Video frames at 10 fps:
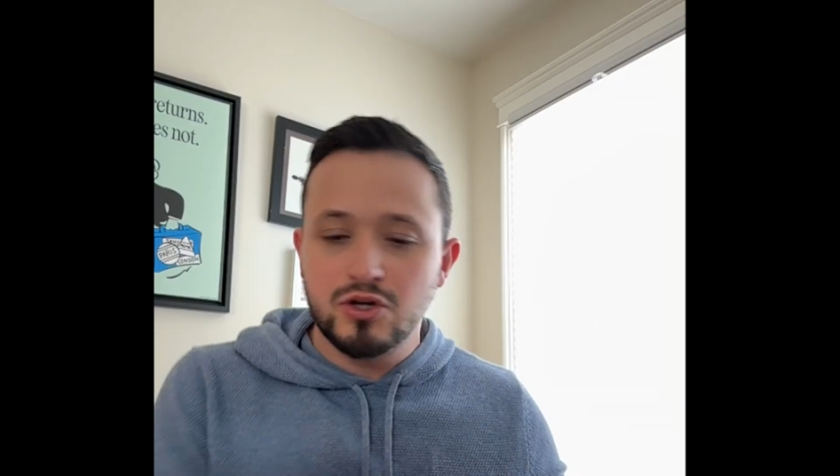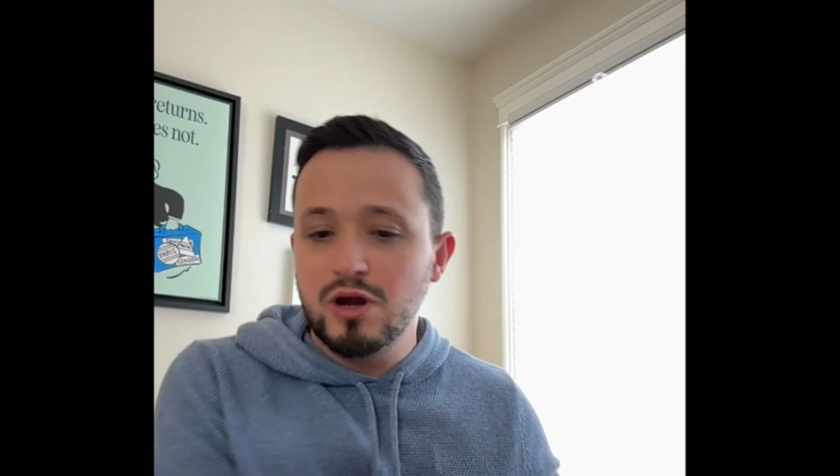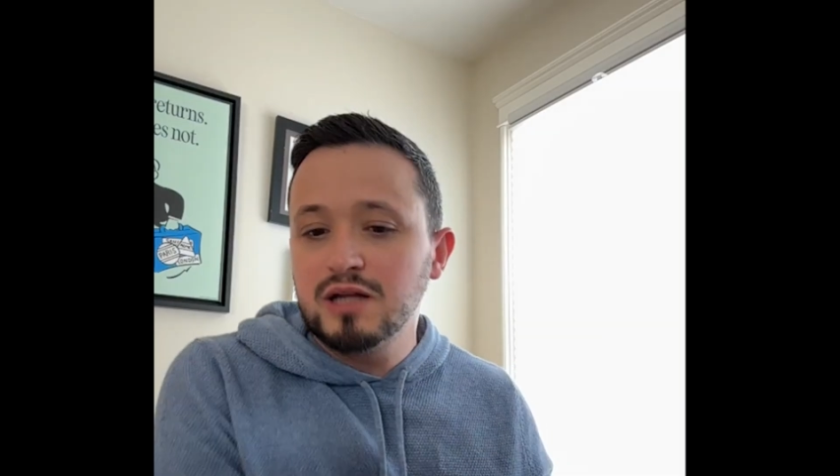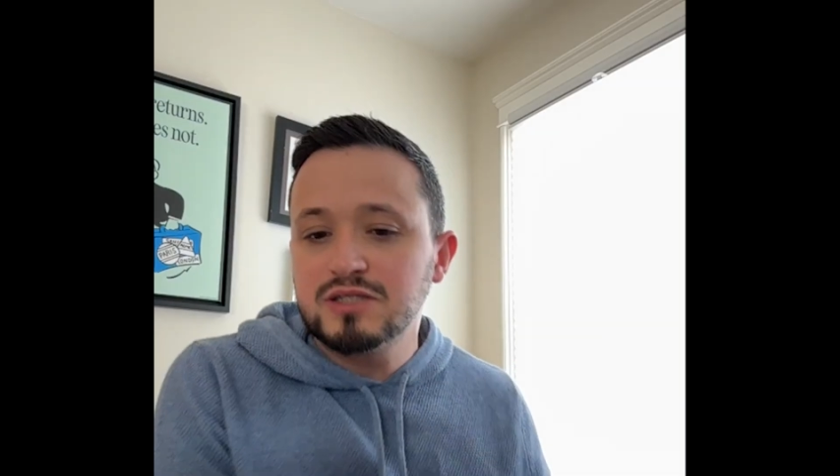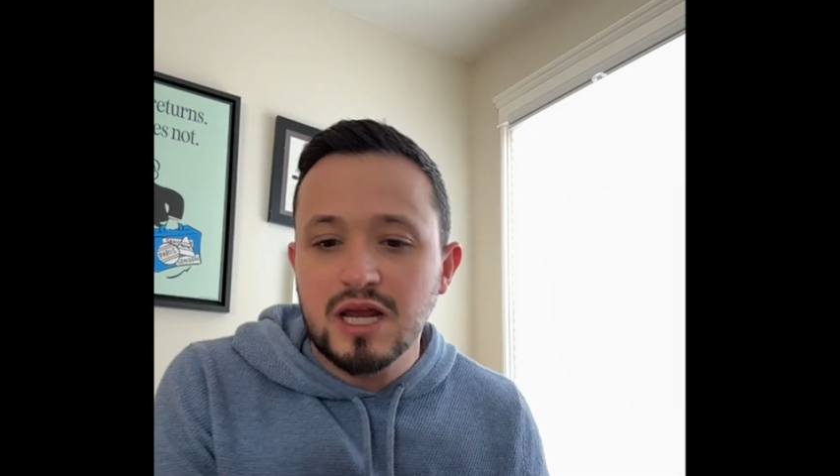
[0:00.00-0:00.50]
You're
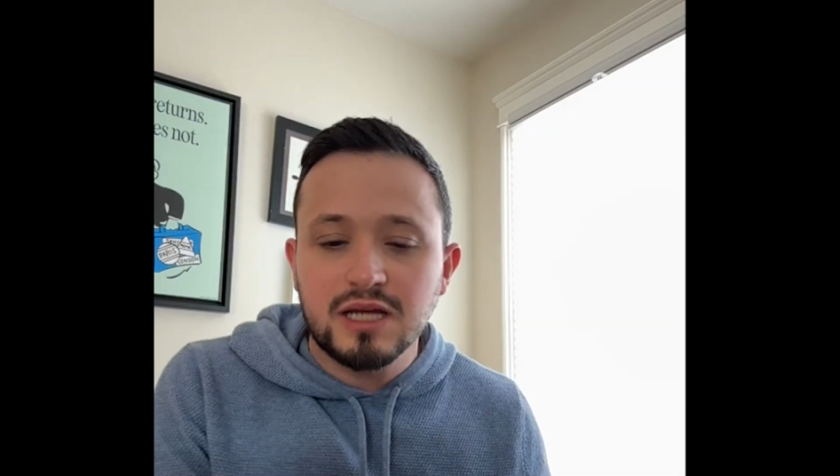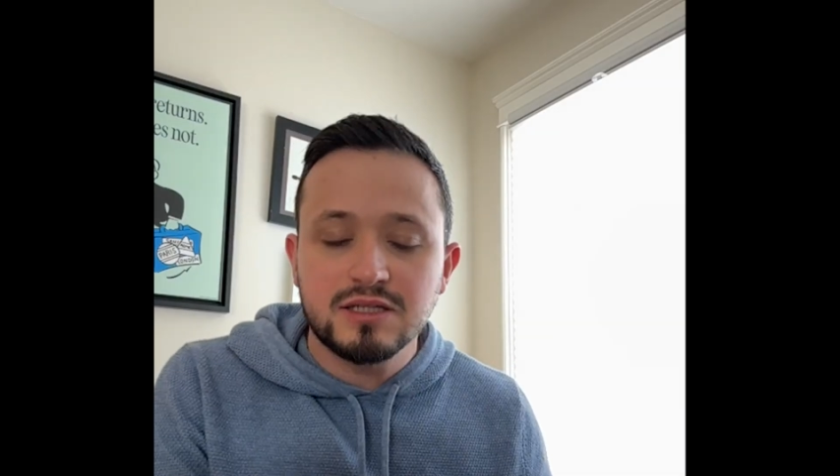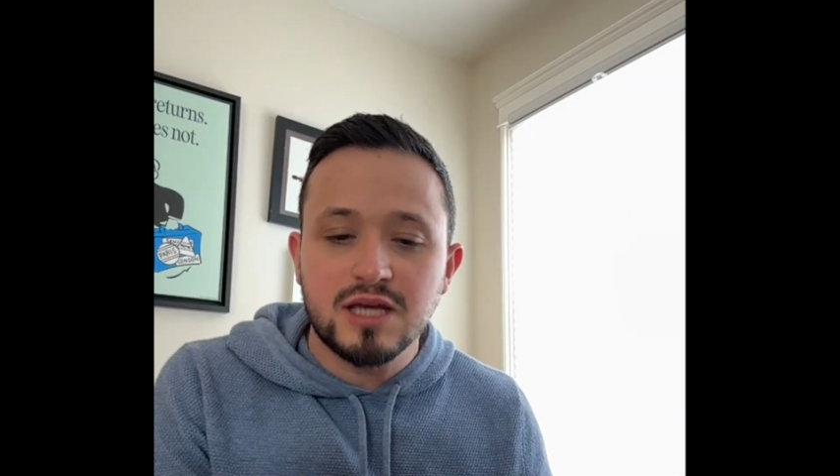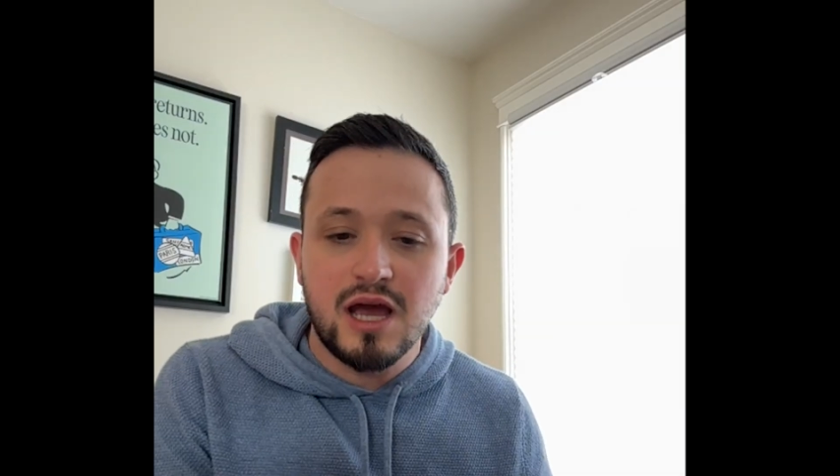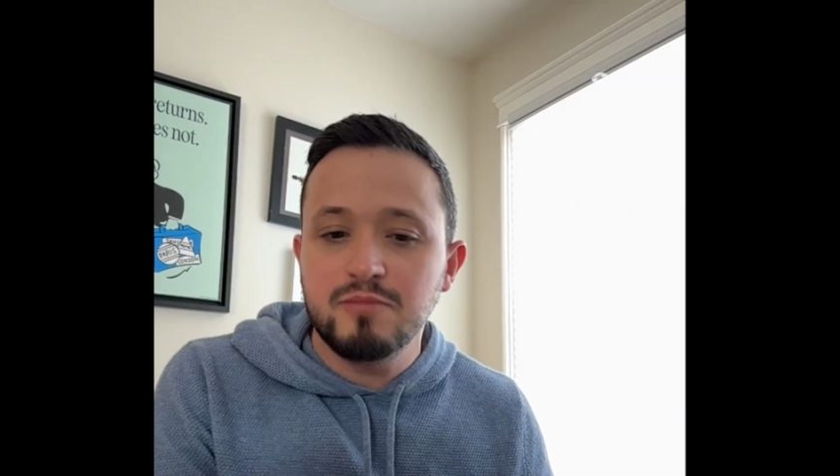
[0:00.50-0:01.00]
not setting
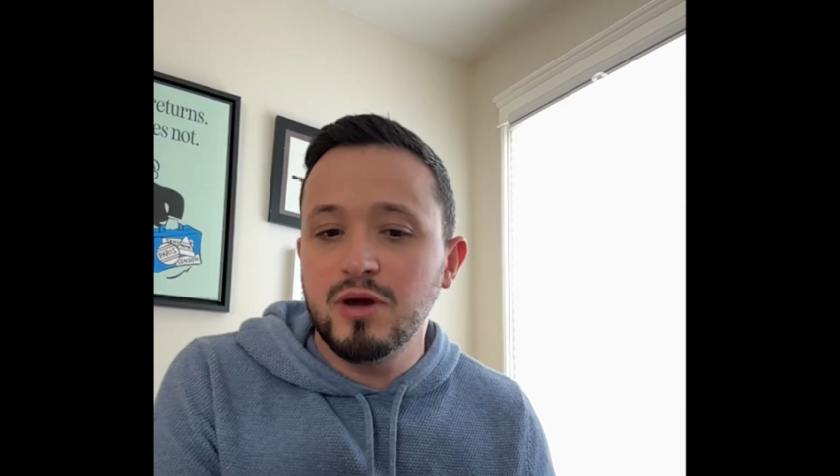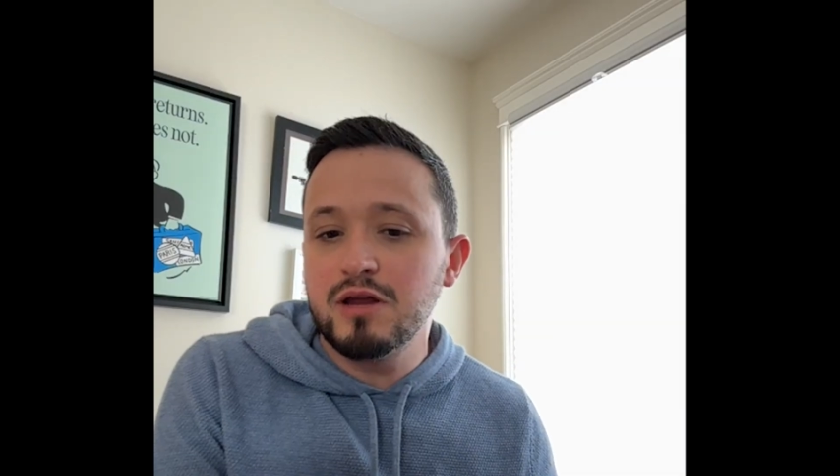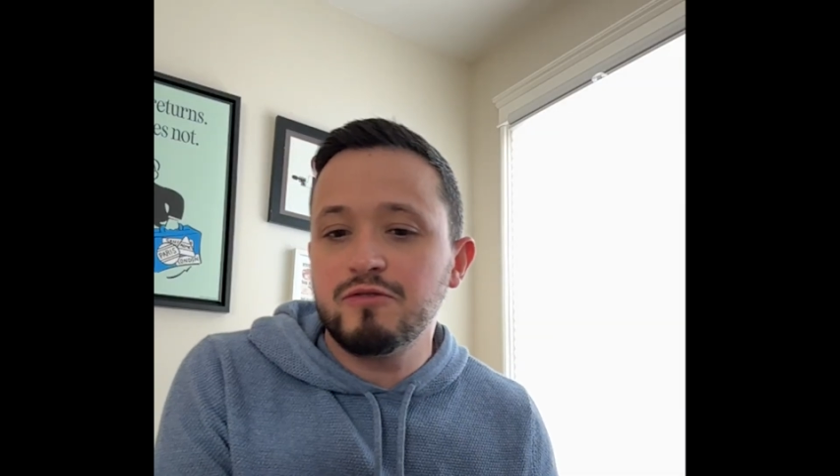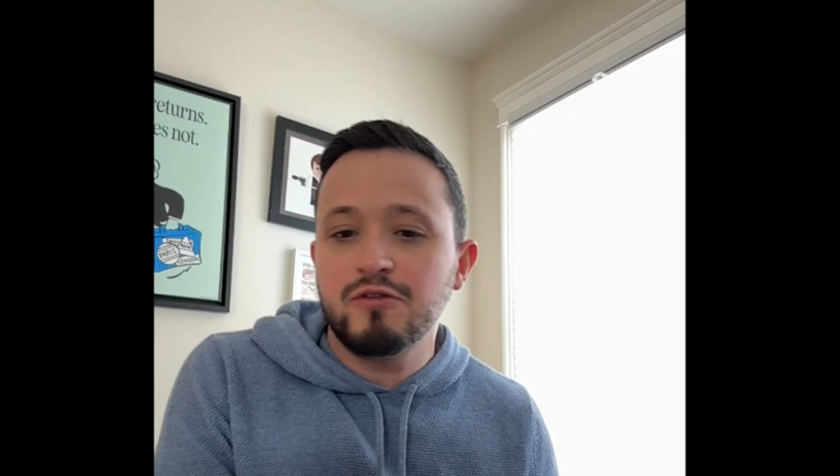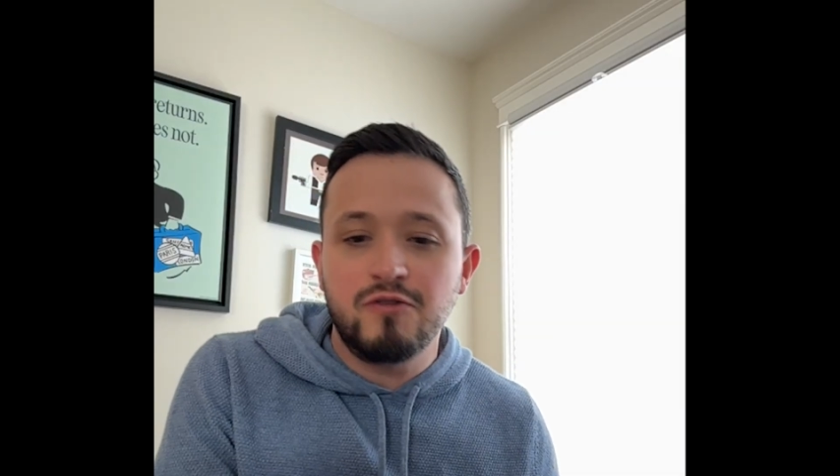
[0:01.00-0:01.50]
aside
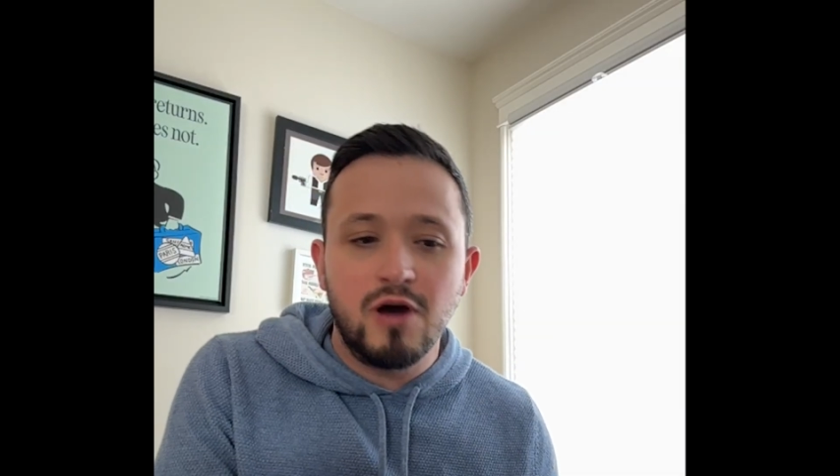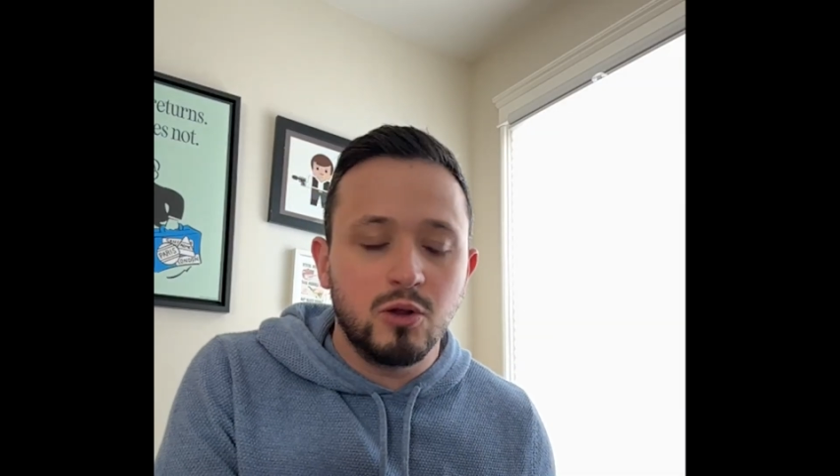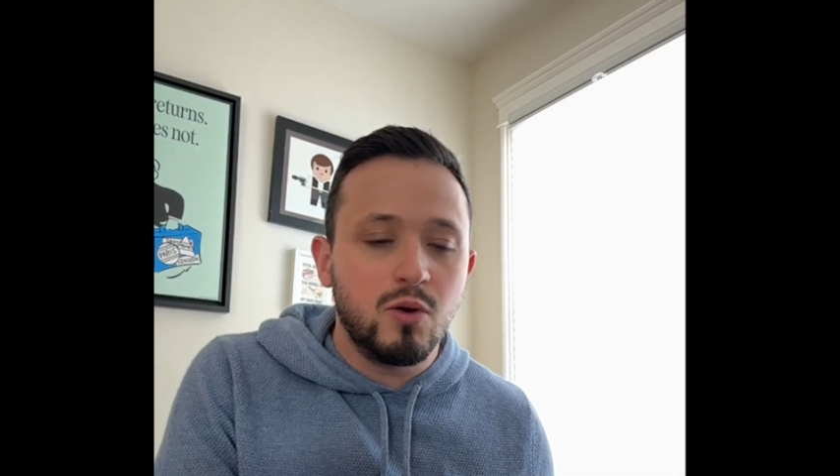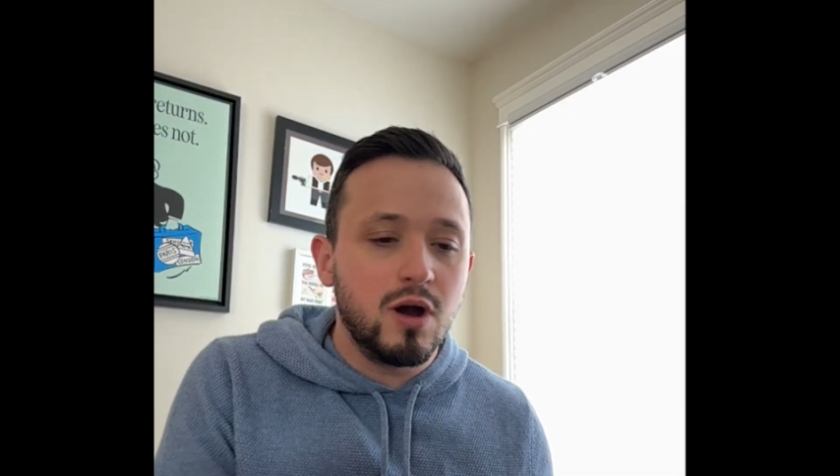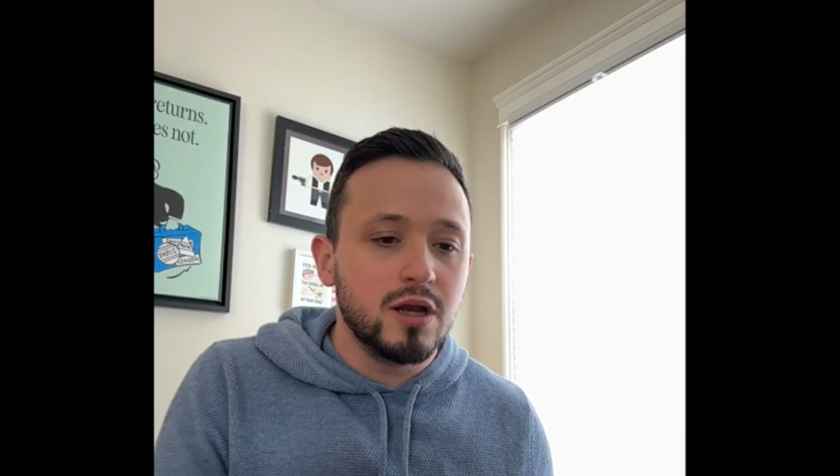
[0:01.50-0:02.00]
money for
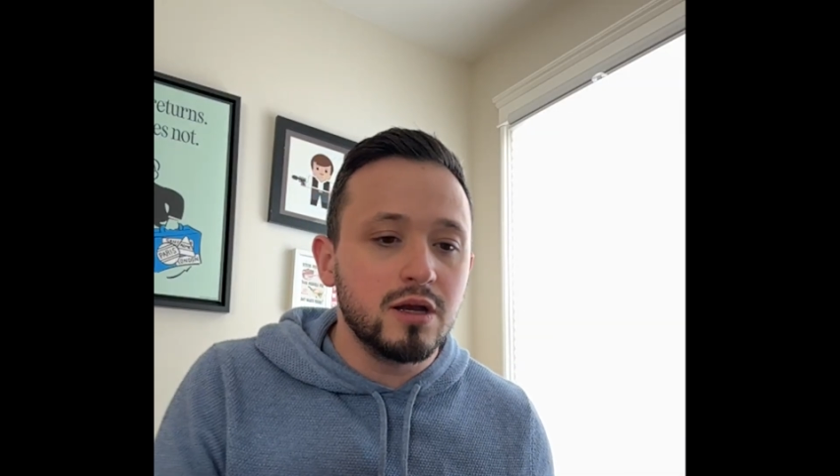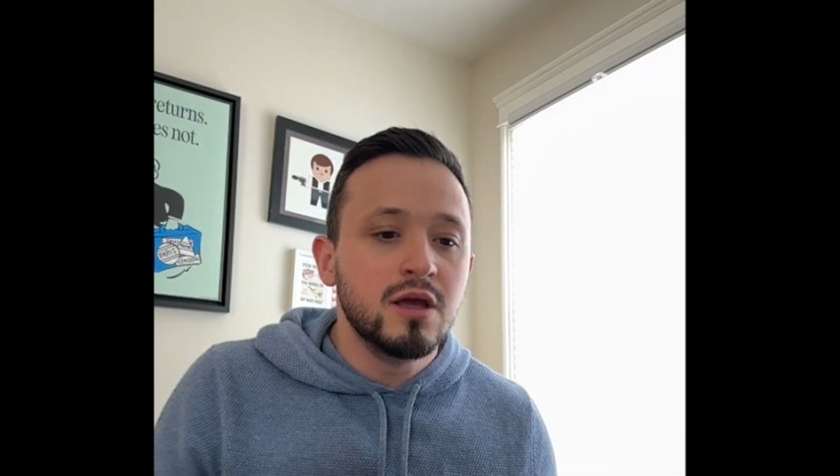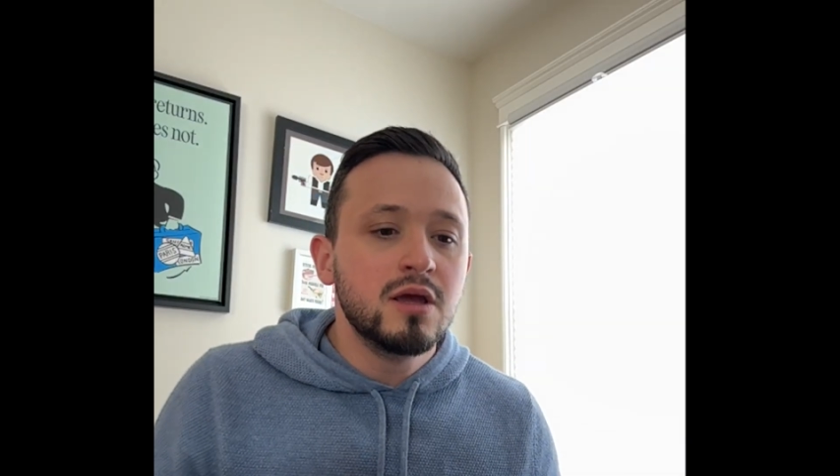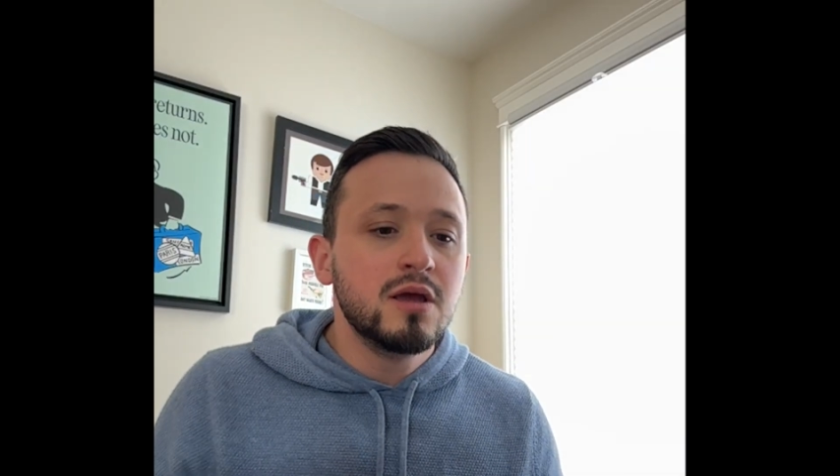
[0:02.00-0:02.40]
follow on.